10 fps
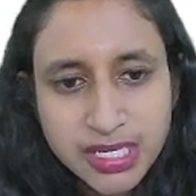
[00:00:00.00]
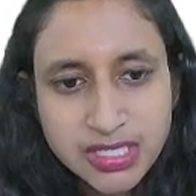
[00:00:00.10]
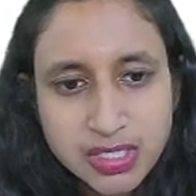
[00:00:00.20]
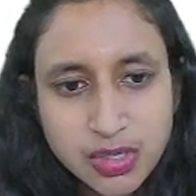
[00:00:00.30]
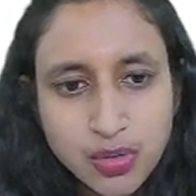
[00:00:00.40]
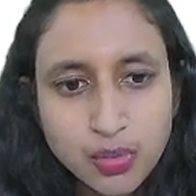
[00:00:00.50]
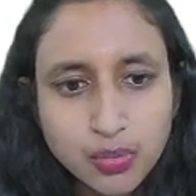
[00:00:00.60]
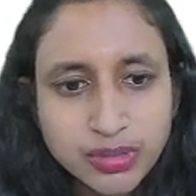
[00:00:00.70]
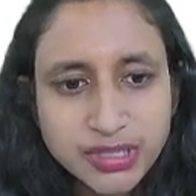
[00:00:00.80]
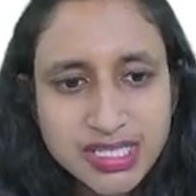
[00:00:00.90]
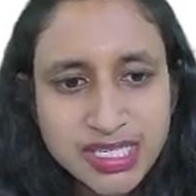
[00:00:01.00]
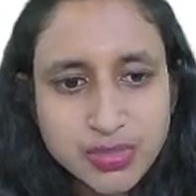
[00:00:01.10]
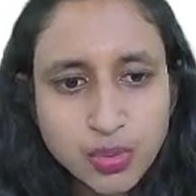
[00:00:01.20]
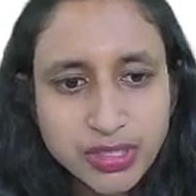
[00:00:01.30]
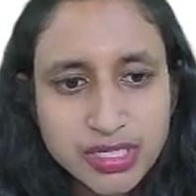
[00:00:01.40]
So this
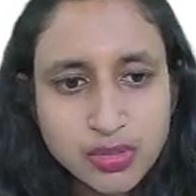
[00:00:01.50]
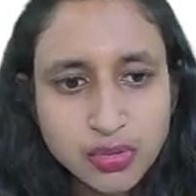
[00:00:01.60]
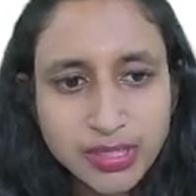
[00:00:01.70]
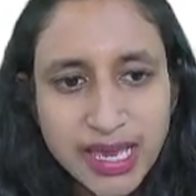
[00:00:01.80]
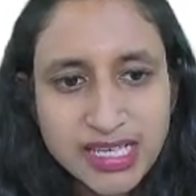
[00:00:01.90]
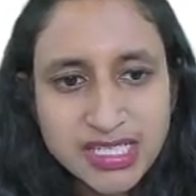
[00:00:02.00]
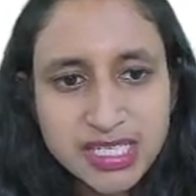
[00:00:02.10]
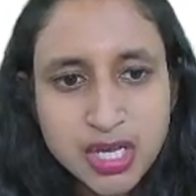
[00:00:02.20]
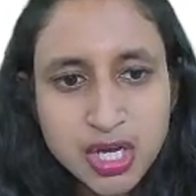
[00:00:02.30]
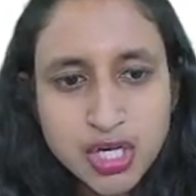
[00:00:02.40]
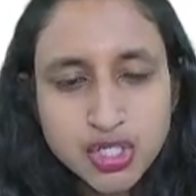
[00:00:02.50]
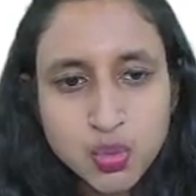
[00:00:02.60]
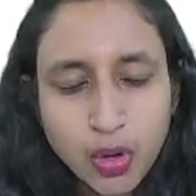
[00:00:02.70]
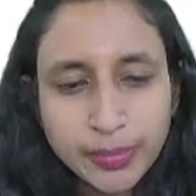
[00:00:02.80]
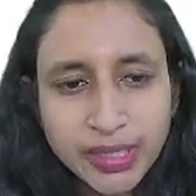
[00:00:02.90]
is what is known as
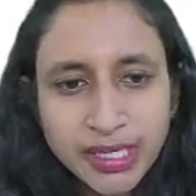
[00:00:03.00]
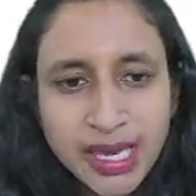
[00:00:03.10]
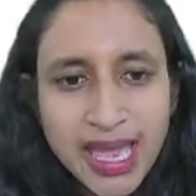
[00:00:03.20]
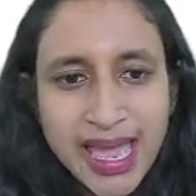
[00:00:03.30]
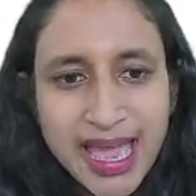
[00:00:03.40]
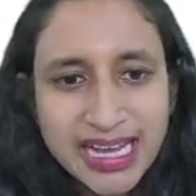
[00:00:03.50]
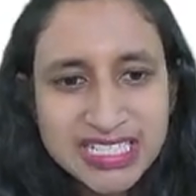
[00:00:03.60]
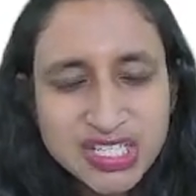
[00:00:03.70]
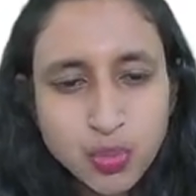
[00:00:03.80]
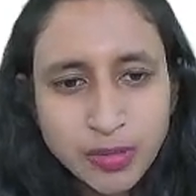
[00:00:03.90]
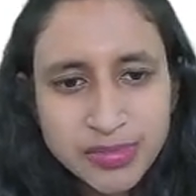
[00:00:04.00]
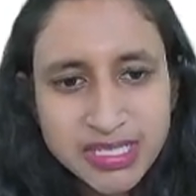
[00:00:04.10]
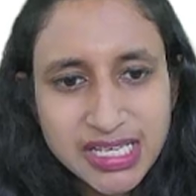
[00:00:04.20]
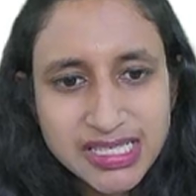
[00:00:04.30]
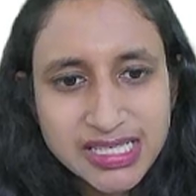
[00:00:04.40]
swarming, and swarm
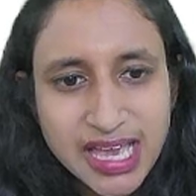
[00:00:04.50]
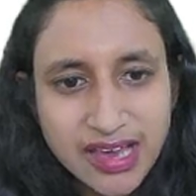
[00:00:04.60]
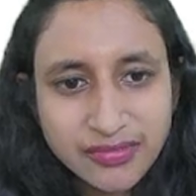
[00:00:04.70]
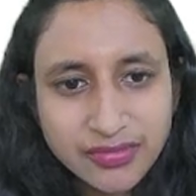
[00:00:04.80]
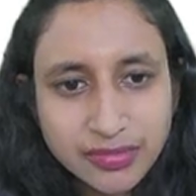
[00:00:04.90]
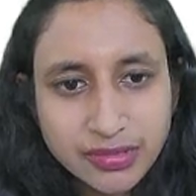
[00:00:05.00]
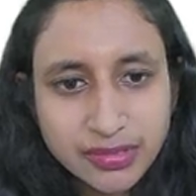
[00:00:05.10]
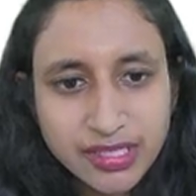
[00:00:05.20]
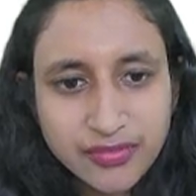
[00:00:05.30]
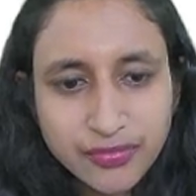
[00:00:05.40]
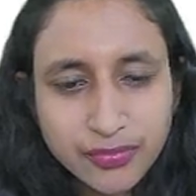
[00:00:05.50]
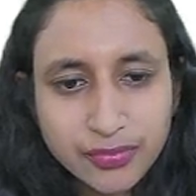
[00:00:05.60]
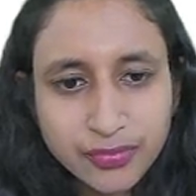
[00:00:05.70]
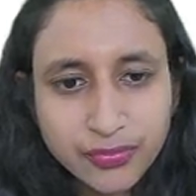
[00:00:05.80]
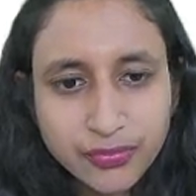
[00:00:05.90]
cells have
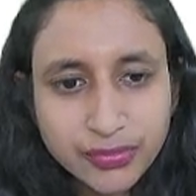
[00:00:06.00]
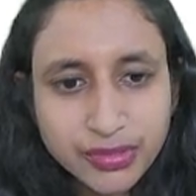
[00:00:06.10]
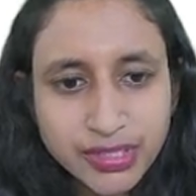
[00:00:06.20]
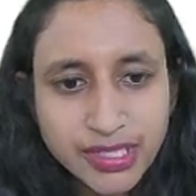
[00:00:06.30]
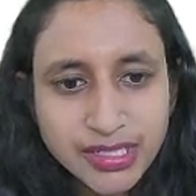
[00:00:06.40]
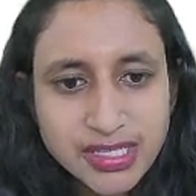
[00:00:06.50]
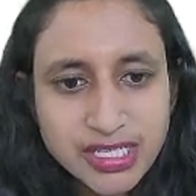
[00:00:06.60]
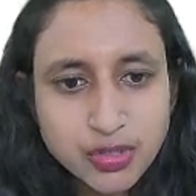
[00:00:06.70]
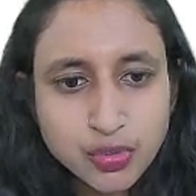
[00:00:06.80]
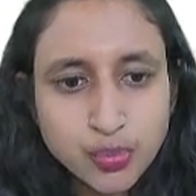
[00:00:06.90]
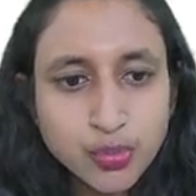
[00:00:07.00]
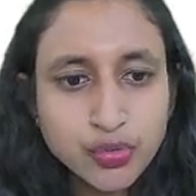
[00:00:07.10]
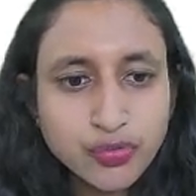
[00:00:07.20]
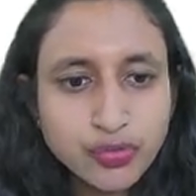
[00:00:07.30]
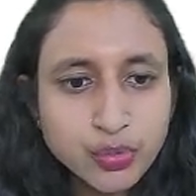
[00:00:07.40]
the tendency to
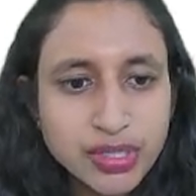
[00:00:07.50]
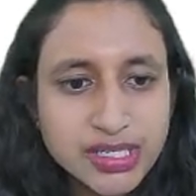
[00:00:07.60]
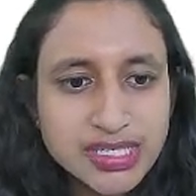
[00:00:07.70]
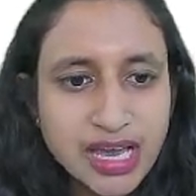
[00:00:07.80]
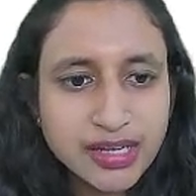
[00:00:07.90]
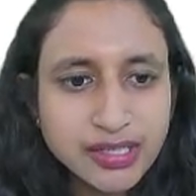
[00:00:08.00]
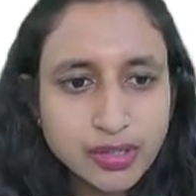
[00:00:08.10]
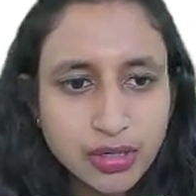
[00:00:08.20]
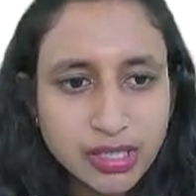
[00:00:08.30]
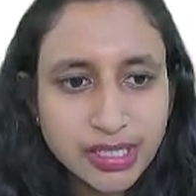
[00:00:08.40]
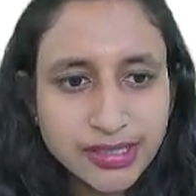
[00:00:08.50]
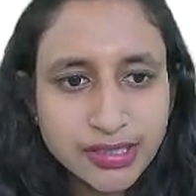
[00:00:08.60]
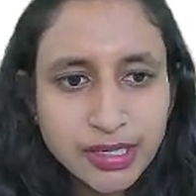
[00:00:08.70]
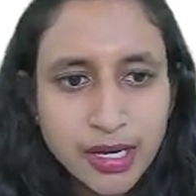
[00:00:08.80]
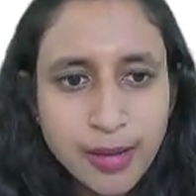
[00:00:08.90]
move towards
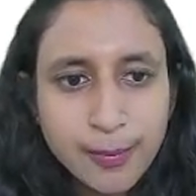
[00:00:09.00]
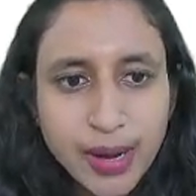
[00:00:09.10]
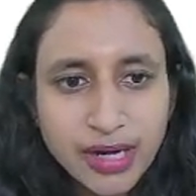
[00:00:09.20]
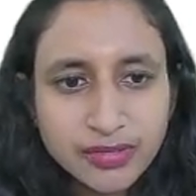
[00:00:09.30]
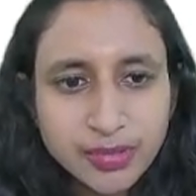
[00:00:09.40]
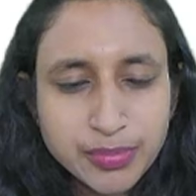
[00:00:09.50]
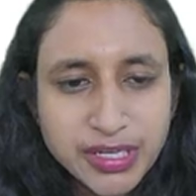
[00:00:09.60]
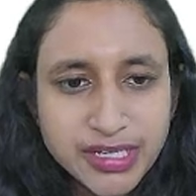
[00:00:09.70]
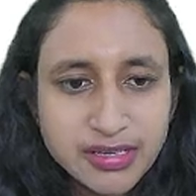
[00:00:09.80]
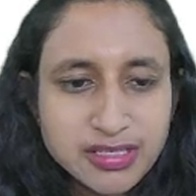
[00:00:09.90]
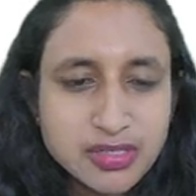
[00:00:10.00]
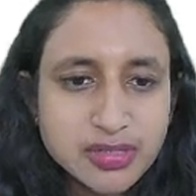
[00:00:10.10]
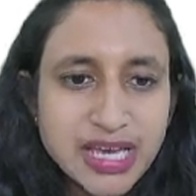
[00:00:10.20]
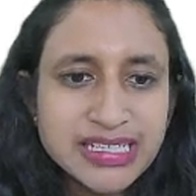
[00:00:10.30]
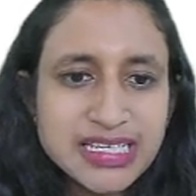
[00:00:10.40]
uninoculated part of the media. So
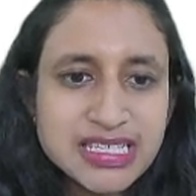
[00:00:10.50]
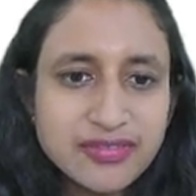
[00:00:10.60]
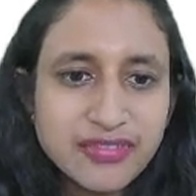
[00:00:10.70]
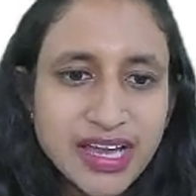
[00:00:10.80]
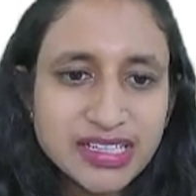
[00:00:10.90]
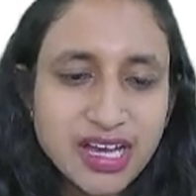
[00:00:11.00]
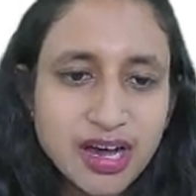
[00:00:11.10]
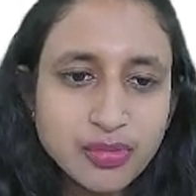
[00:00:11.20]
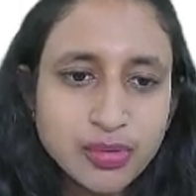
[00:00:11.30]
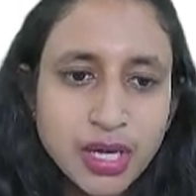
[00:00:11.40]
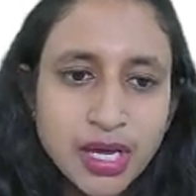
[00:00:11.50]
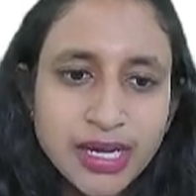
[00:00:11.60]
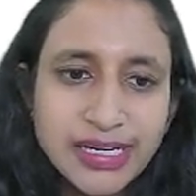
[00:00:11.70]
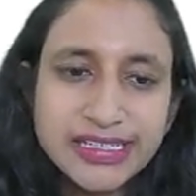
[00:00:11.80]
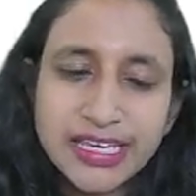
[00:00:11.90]
that is in fact how
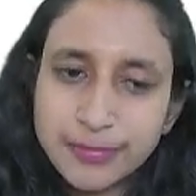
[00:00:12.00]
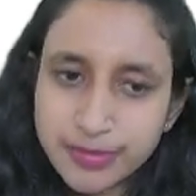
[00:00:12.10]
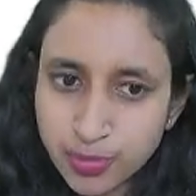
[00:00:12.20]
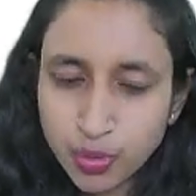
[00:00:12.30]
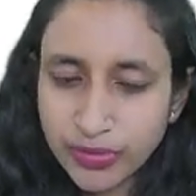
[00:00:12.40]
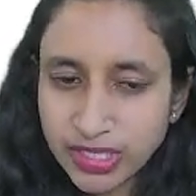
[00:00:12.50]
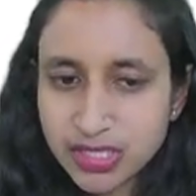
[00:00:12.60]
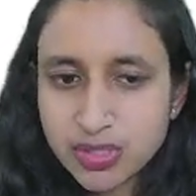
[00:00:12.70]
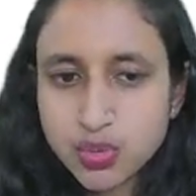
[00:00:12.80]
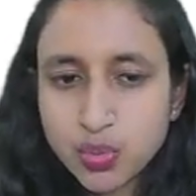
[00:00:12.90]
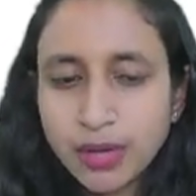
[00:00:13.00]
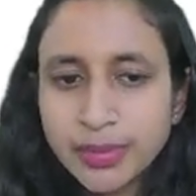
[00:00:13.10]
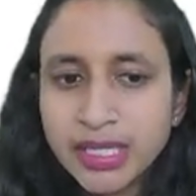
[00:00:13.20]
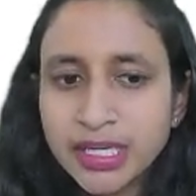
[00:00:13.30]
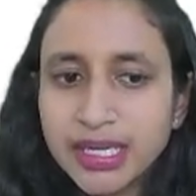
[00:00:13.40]
it keeps moving. So
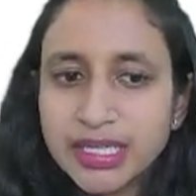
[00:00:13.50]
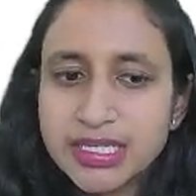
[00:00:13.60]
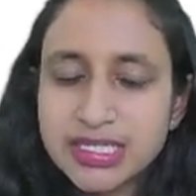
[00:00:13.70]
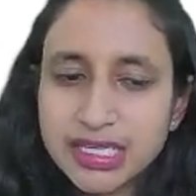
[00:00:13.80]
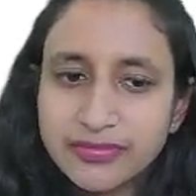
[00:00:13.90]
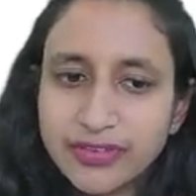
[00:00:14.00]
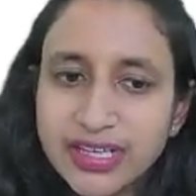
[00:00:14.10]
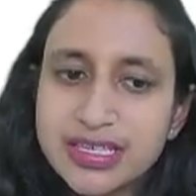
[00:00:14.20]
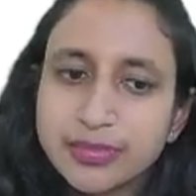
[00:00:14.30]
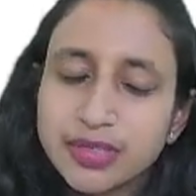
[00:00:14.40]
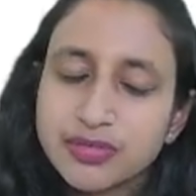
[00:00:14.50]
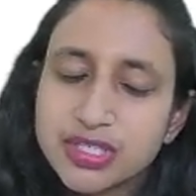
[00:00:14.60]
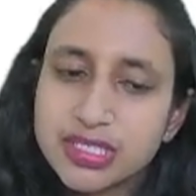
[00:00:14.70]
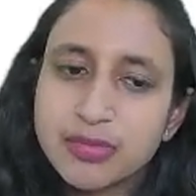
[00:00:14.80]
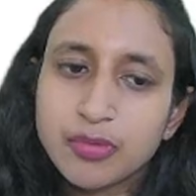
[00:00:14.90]
swarming is in fact something
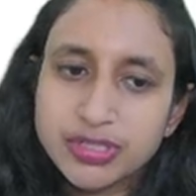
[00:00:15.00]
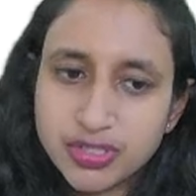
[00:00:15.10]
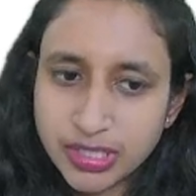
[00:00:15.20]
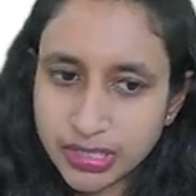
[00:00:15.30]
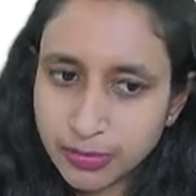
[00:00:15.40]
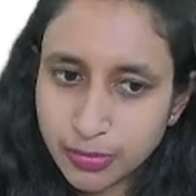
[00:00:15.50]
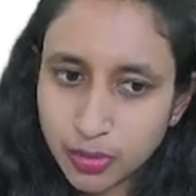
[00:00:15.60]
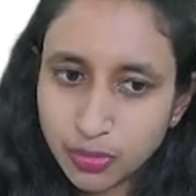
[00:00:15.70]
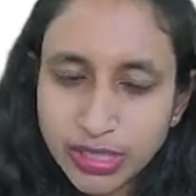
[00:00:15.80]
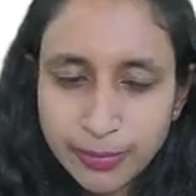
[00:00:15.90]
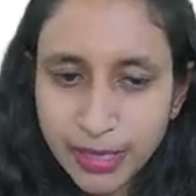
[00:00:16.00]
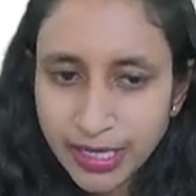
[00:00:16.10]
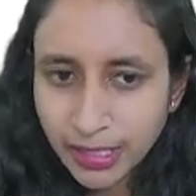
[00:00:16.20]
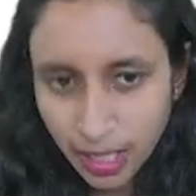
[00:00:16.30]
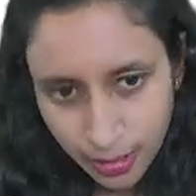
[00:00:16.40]
which is demonstrated only
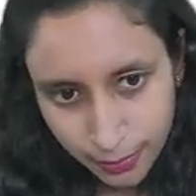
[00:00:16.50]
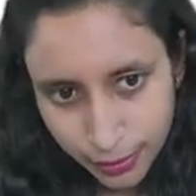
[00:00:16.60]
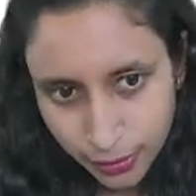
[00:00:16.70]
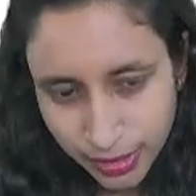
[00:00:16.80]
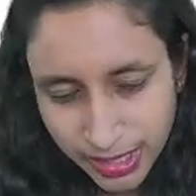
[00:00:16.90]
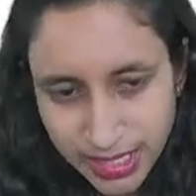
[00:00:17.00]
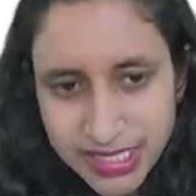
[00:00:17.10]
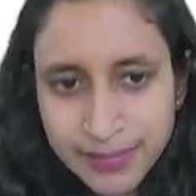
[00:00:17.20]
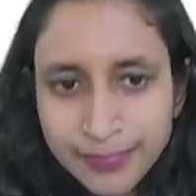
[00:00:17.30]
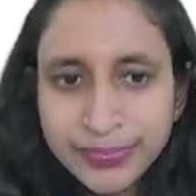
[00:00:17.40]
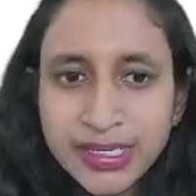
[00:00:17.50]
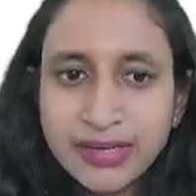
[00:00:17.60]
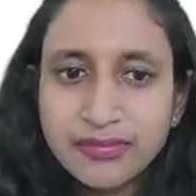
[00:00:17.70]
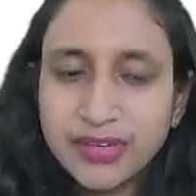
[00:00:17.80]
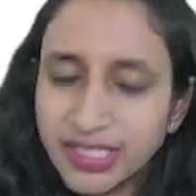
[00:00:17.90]
by Protease,
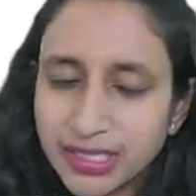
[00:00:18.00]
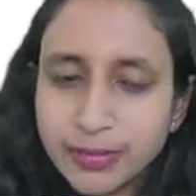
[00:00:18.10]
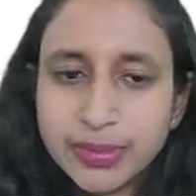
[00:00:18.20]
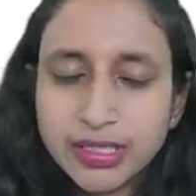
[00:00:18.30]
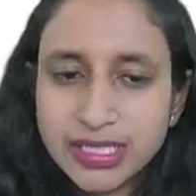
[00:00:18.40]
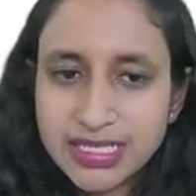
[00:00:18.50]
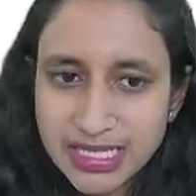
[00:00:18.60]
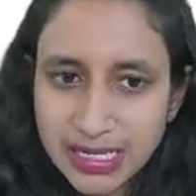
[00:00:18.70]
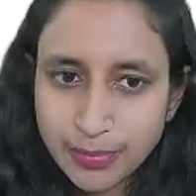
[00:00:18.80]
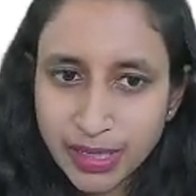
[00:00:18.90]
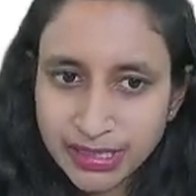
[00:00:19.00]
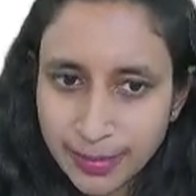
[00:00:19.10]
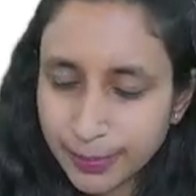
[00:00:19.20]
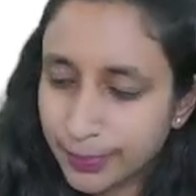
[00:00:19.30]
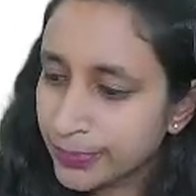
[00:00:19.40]
very typically seen by
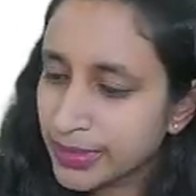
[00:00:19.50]
them.